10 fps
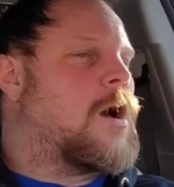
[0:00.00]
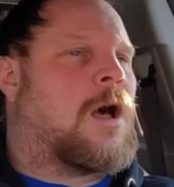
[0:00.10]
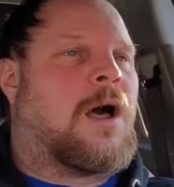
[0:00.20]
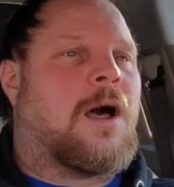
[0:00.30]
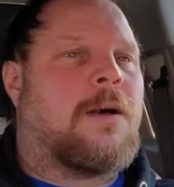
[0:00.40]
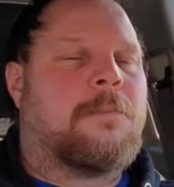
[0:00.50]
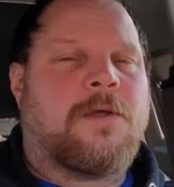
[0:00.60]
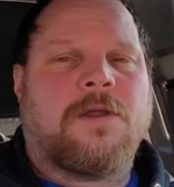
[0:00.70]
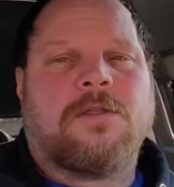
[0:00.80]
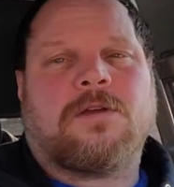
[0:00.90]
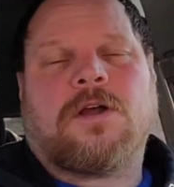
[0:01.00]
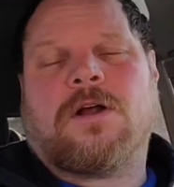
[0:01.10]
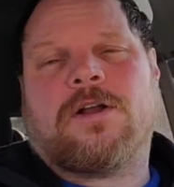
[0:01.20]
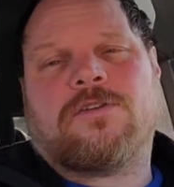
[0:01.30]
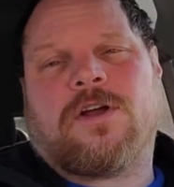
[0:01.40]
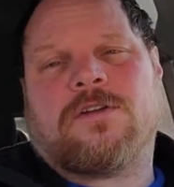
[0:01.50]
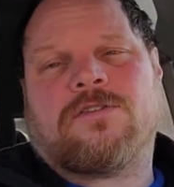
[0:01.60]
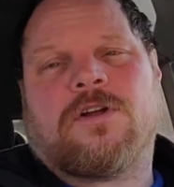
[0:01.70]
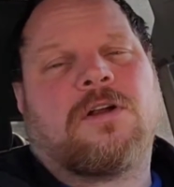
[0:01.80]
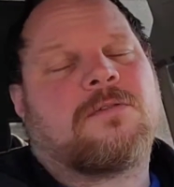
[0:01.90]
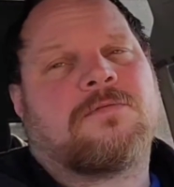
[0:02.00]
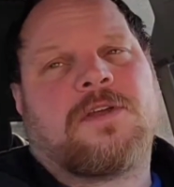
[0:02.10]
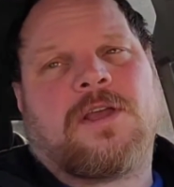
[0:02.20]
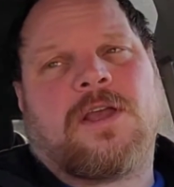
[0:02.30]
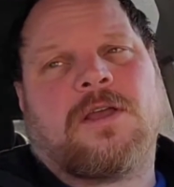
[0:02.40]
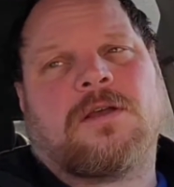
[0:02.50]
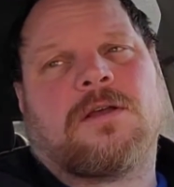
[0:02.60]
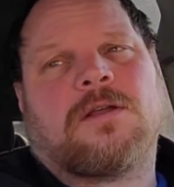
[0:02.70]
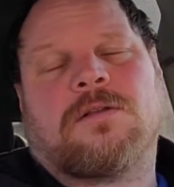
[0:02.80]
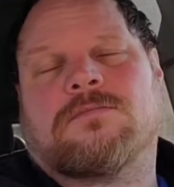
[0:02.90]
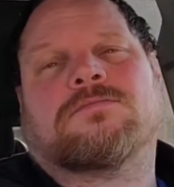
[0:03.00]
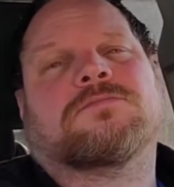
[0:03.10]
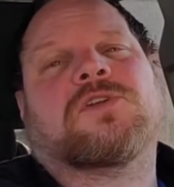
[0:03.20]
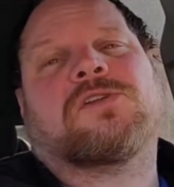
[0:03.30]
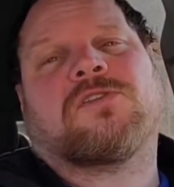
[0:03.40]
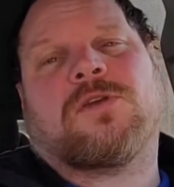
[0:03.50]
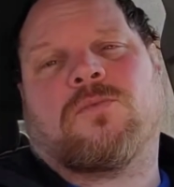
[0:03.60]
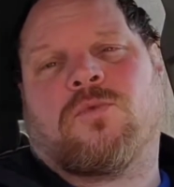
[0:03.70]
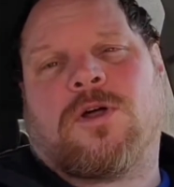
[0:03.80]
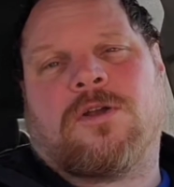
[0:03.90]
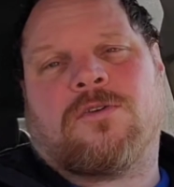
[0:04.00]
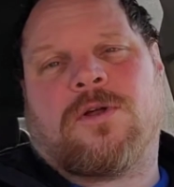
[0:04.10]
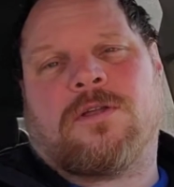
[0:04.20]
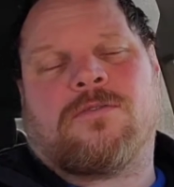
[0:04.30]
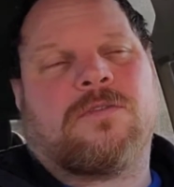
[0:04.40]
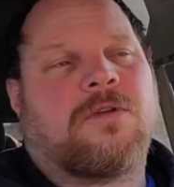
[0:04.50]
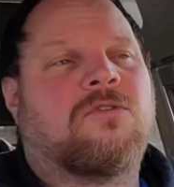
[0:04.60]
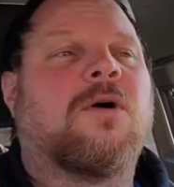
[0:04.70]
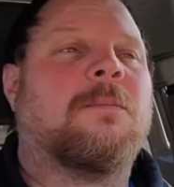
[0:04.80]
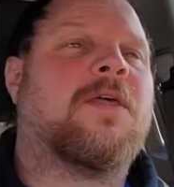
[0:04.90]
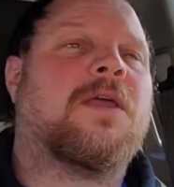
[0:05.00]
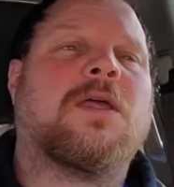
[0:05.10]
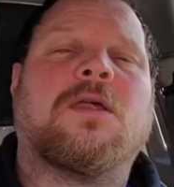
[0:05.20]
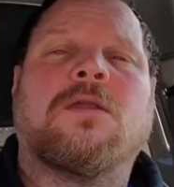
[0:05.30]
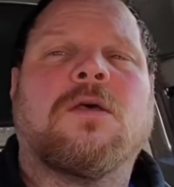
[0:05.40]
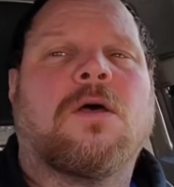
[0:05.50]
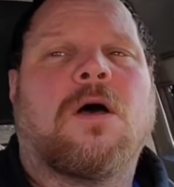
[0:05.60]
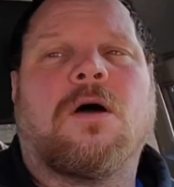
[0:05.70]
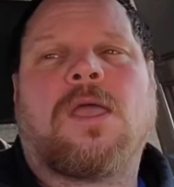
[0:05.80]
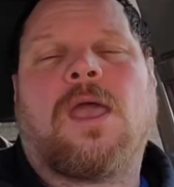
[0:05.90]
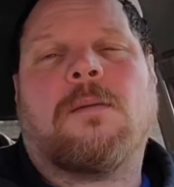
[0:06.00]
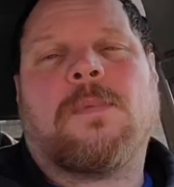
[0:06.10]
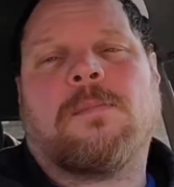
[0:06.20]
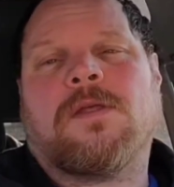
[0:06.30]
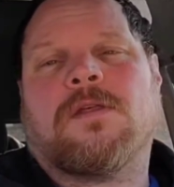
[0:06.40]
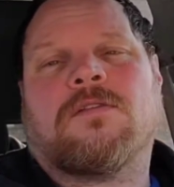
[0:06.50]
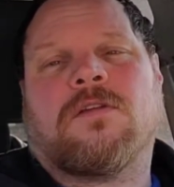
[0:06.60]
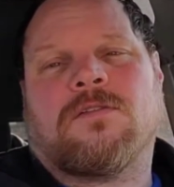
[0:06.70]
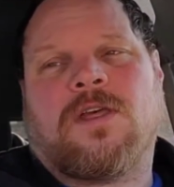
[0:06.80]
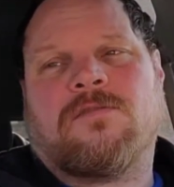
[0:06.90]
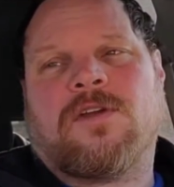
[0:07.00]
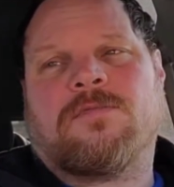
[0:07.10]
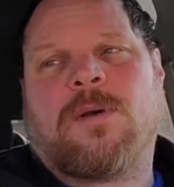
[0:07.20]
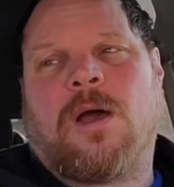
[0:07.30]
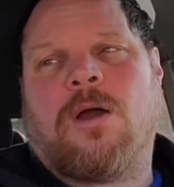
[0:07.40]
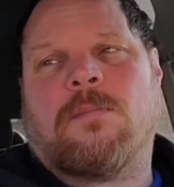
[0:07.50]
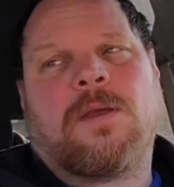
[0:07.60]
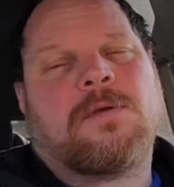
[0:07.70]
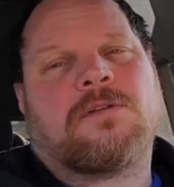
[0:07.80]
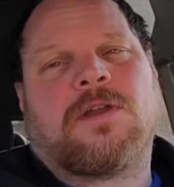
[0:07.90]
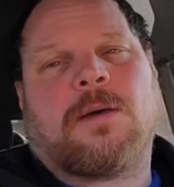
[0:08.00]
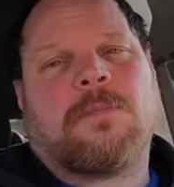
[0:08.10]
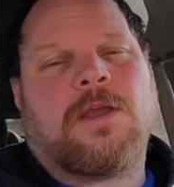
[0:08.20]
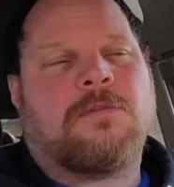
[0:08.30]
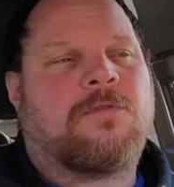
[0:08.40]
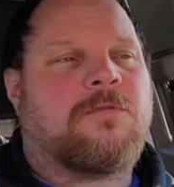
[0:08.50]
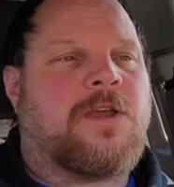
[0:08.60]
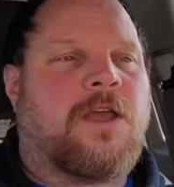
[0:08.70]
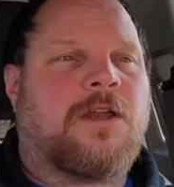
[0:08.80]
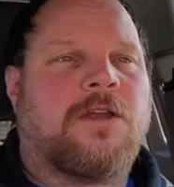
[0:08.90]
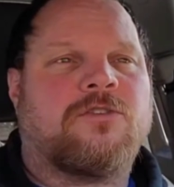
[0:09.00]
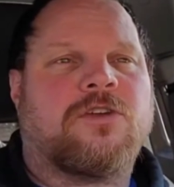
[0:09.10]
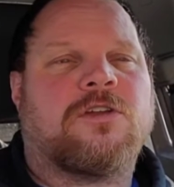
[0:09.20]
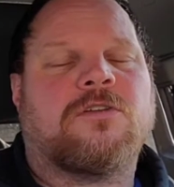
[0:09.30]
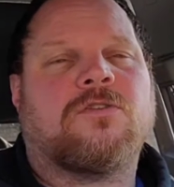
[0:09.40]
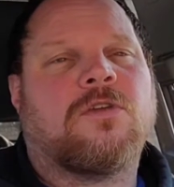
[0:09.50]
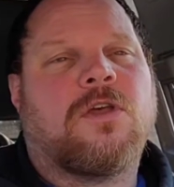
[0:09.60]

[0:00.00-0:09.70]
Another car I tried to start, V8, didn't seem to want to do anything. So I'm thinking, okay, maybe this doesn't have enough power, maybe it's not made for V8 engines.